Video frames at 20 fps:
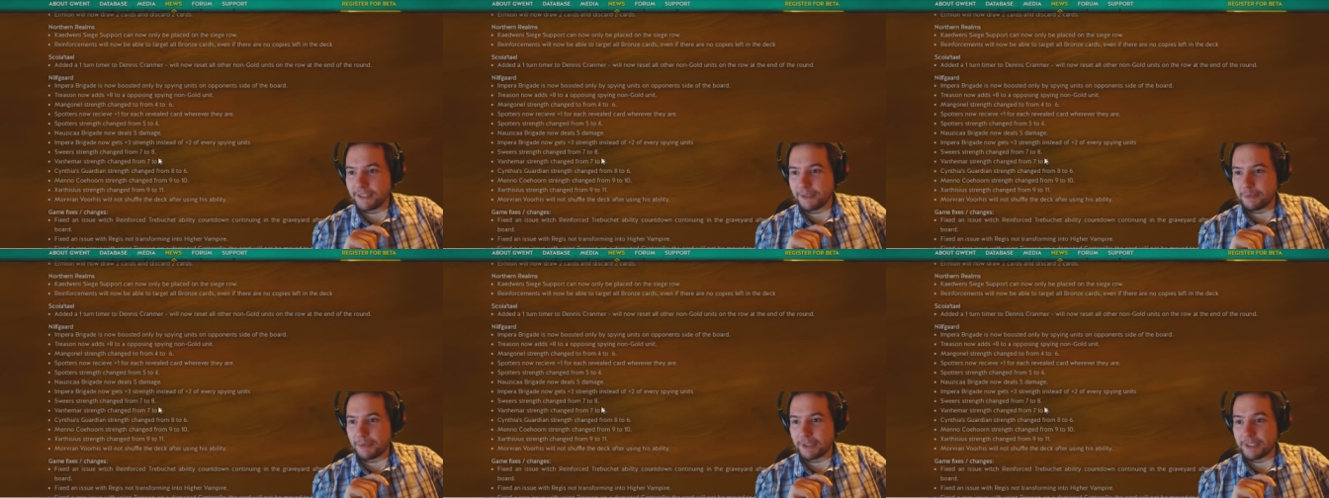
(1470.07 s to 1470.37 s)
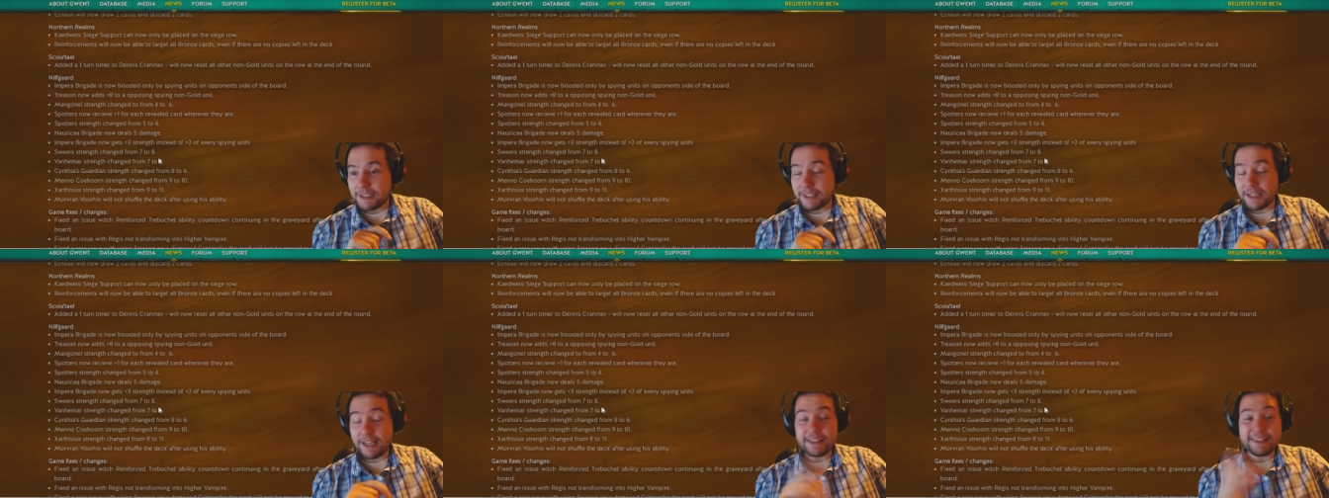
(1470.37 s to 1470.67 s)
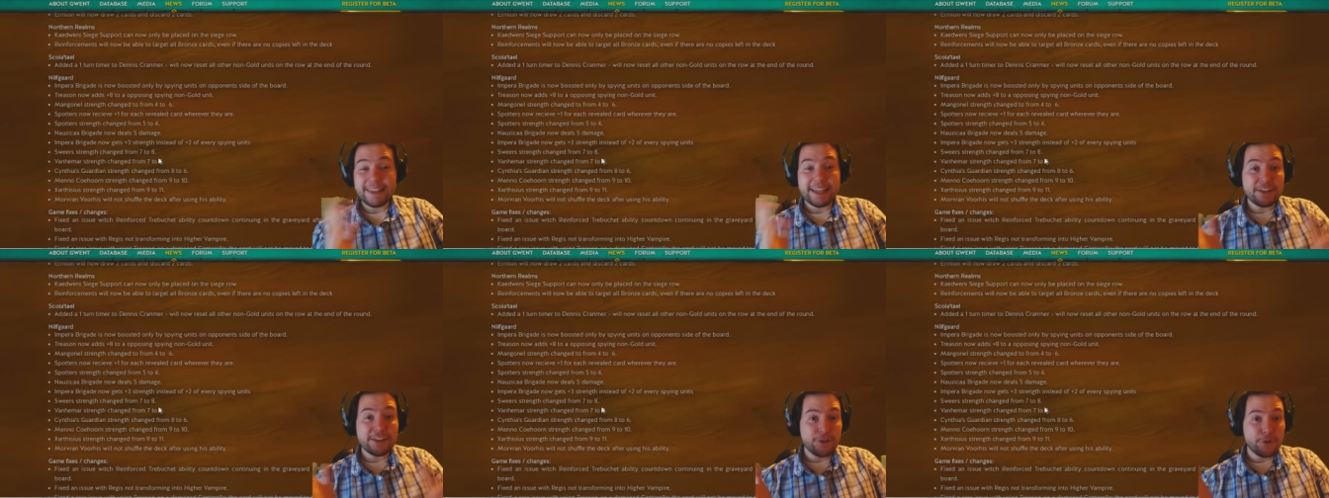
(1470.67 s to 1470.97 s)
But
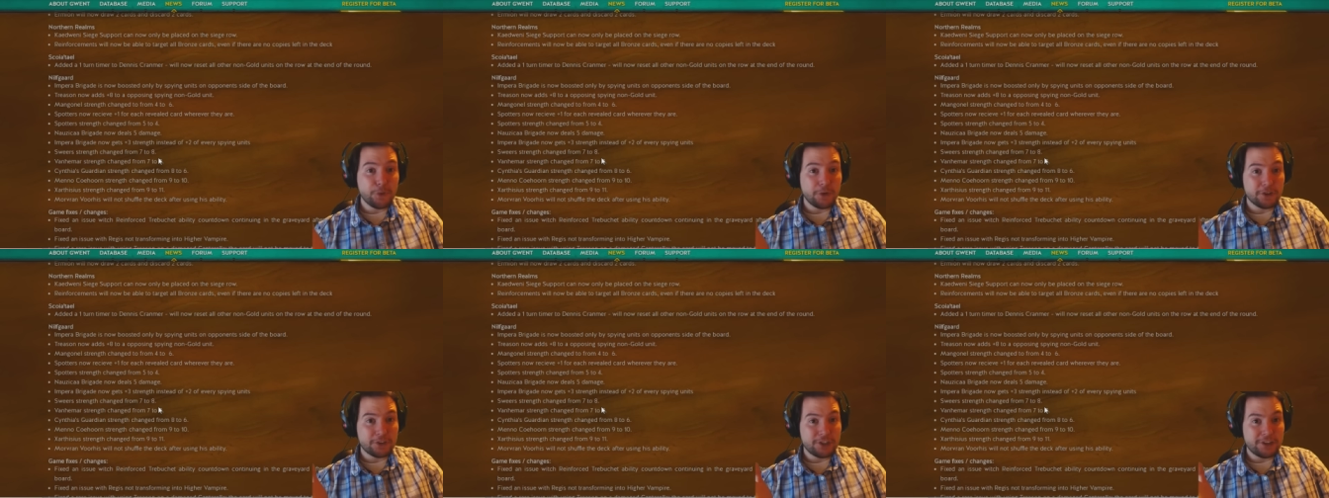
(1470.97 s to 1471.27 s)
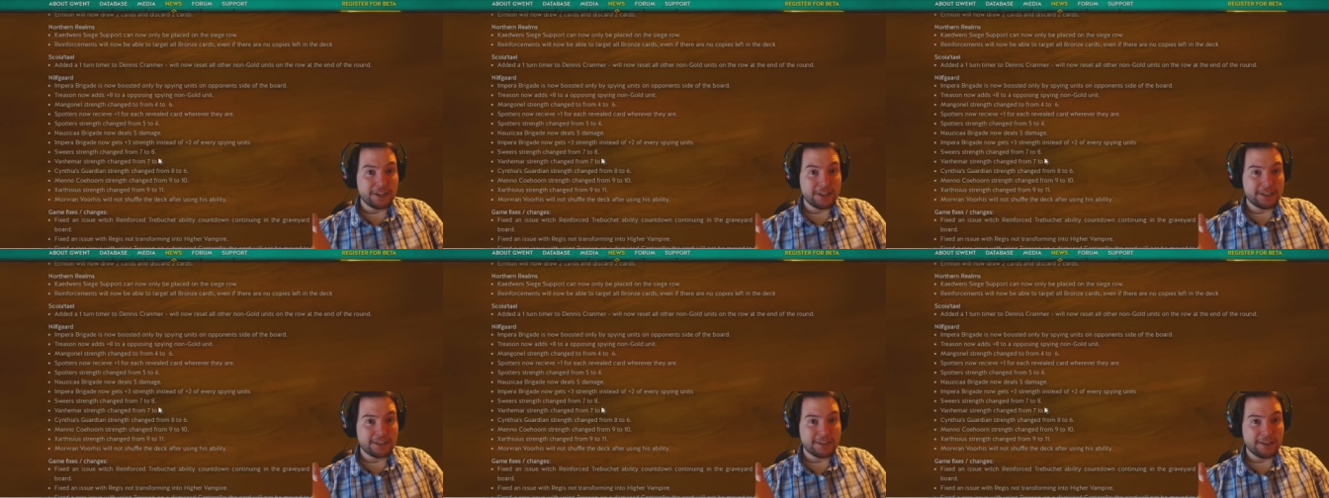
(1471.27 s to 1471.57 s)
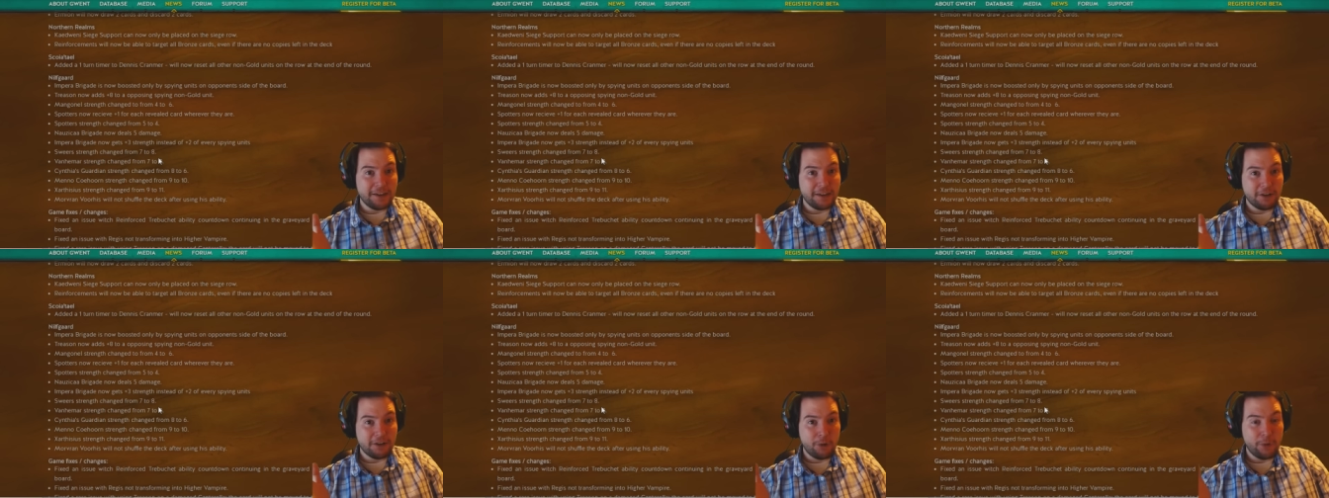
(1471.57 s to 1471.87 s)
thank you for watching this
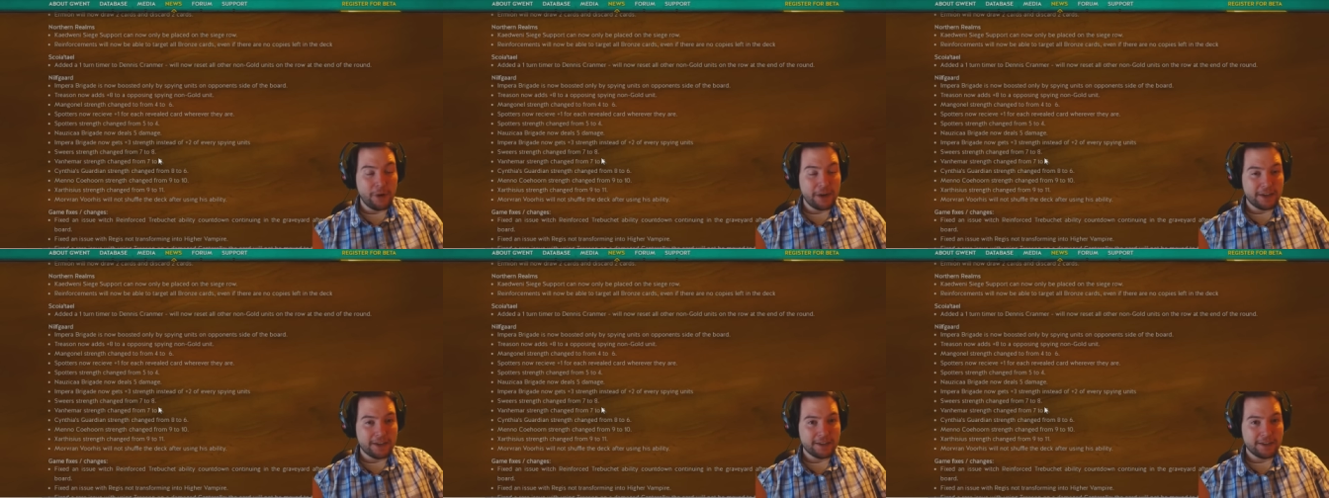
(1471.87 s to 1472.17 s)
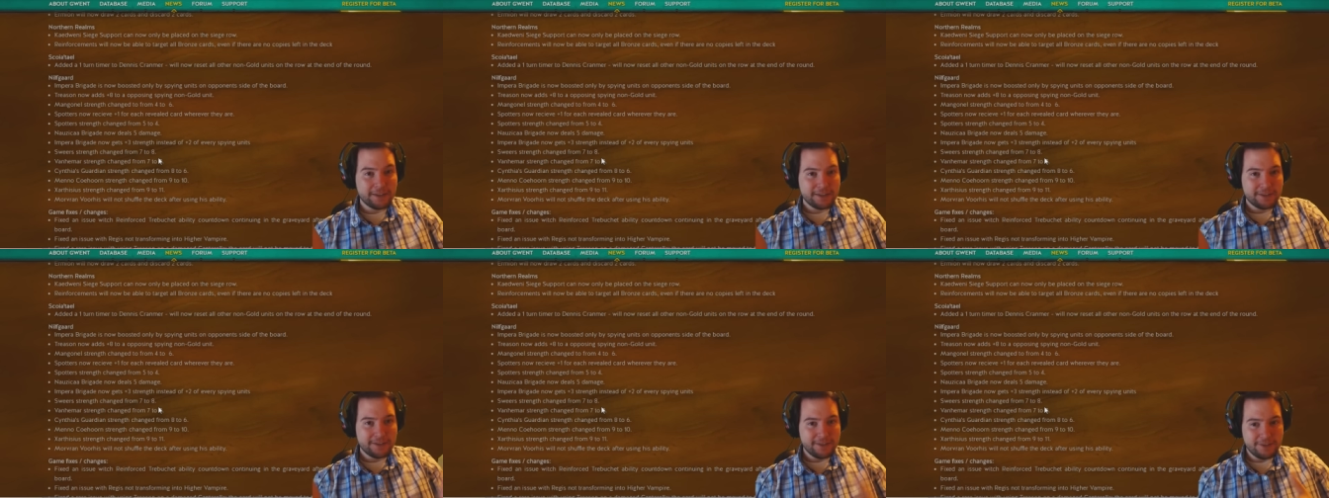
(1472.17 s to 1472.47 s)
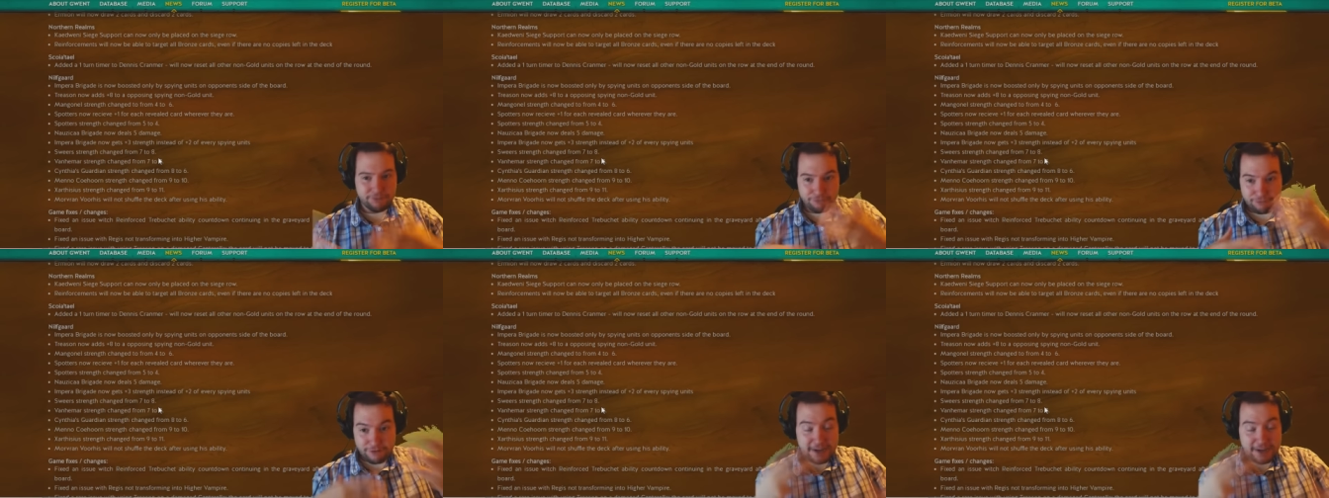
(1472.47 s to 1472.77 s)
quick
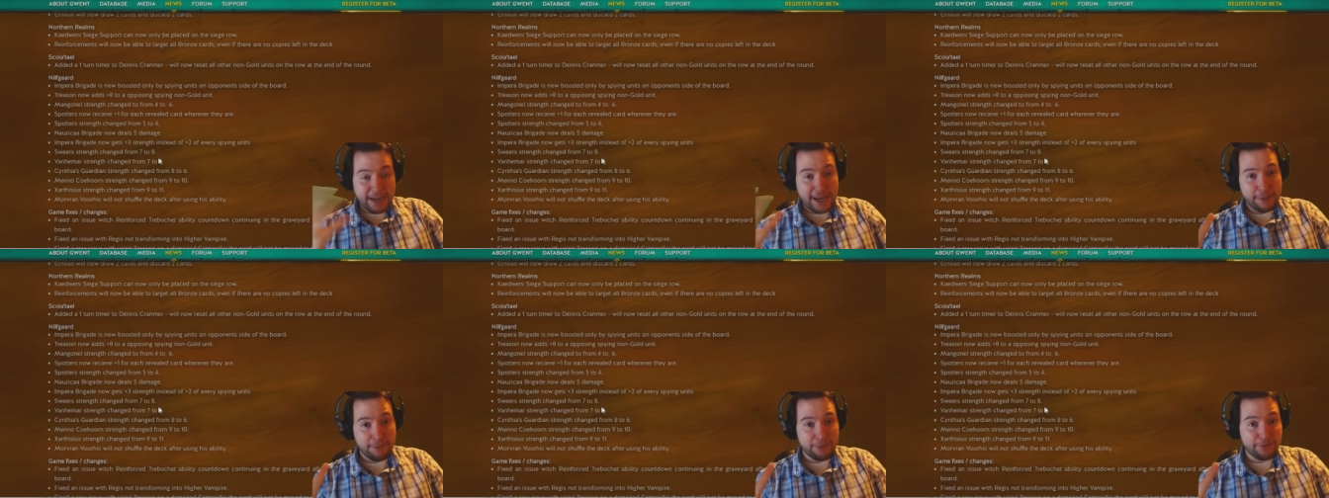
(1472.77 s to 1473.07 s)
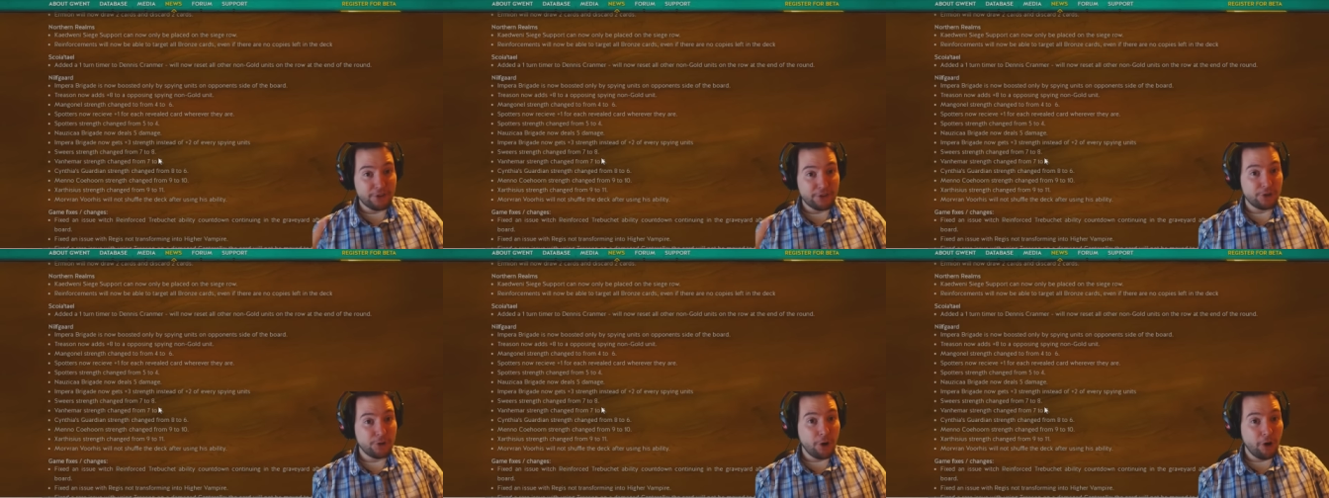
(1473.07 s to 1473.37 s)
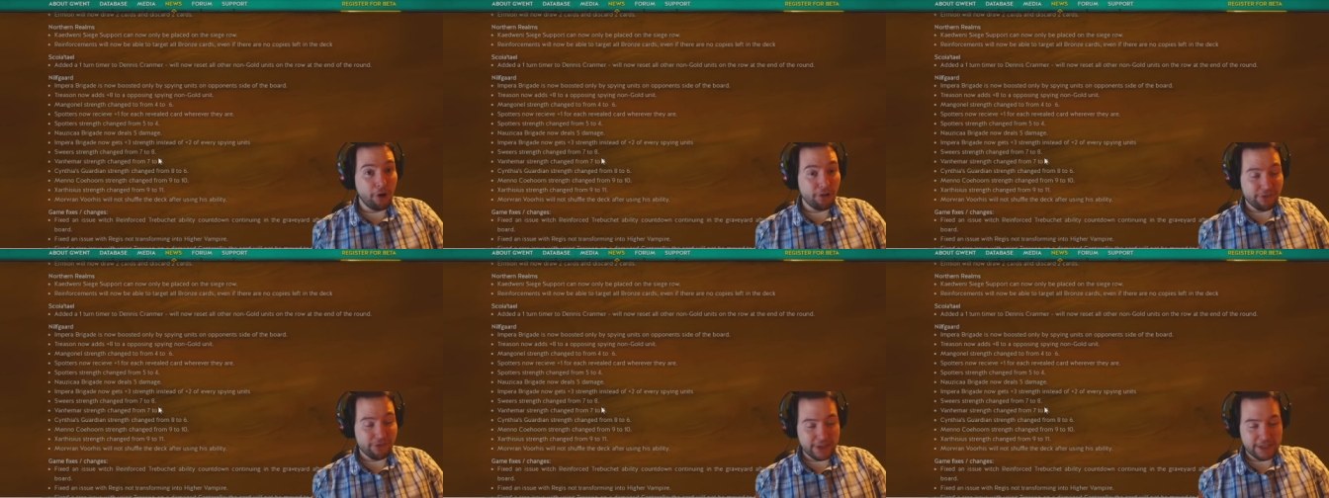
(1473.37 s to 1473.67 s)
recap of the new
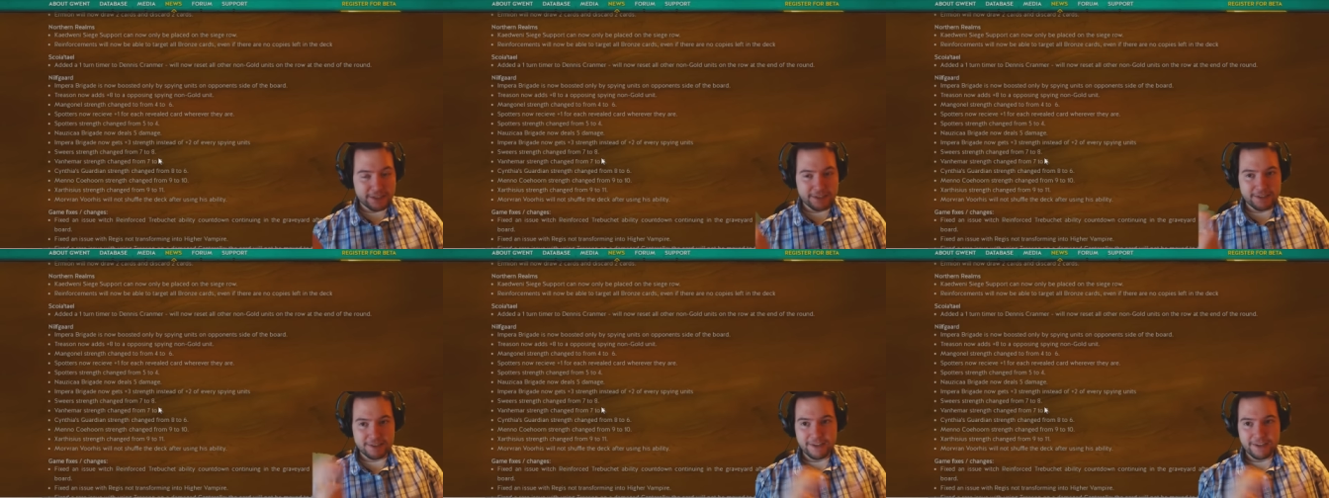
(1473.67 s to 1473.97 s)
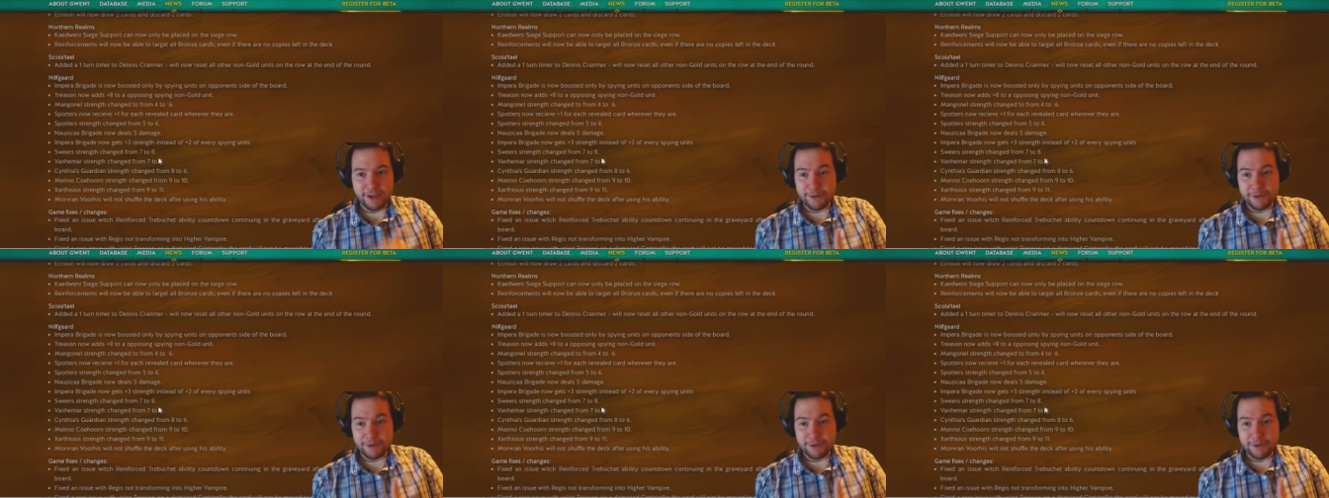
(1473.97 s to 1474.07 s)
hotfix.